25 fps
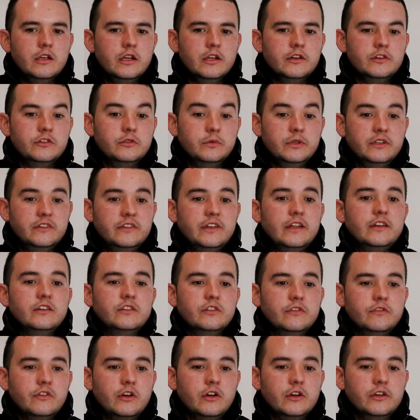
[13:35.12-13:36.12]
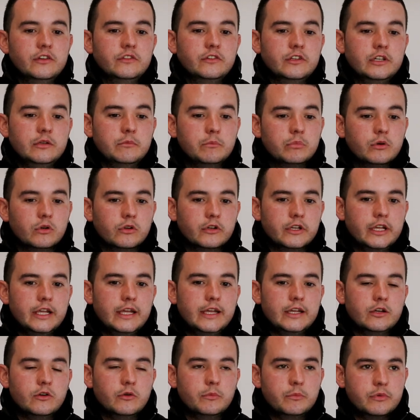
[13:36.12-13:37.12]
And to incentivise an
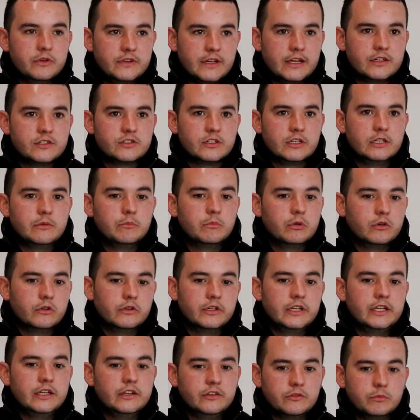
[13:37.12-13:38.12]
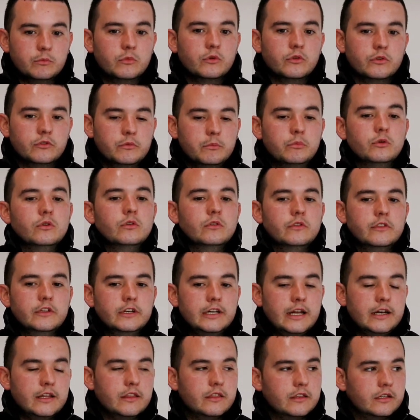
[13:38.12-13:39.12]
employee or potential employee is more important than
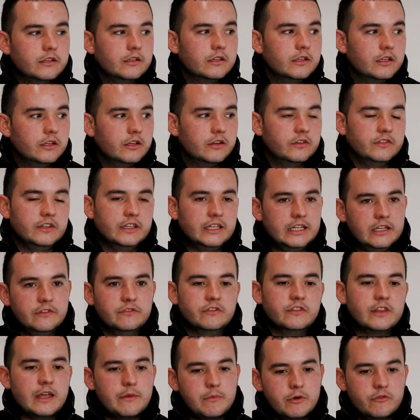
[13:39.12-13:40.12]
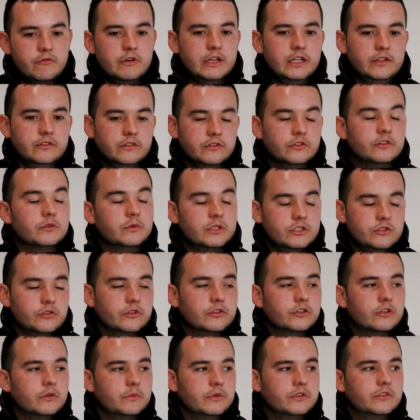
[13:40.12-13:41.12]
anything, because it gives them a reason to enjoy
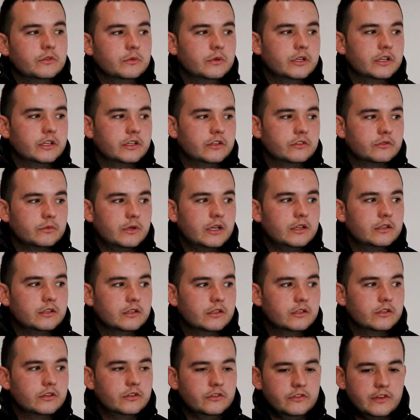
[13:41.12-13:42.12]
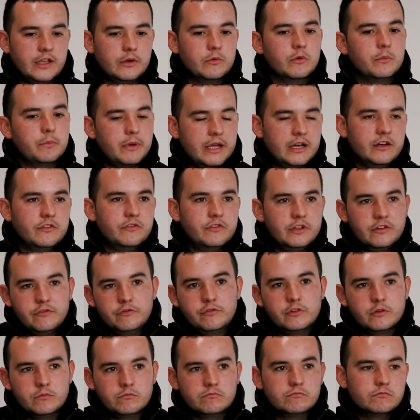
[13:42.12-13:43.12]
coming to work as well, because they will benefit
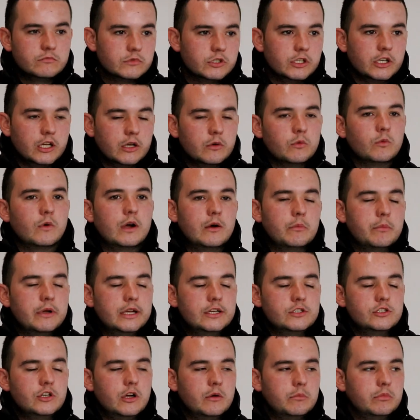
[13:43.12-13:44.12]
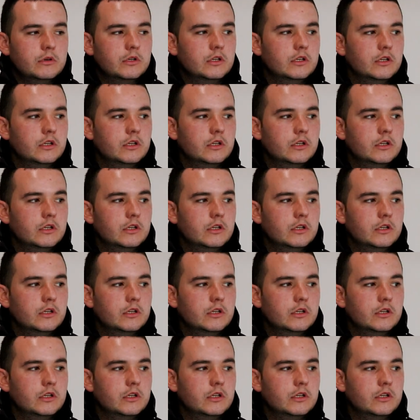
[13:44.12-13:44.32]
from, you know, a well-paid job.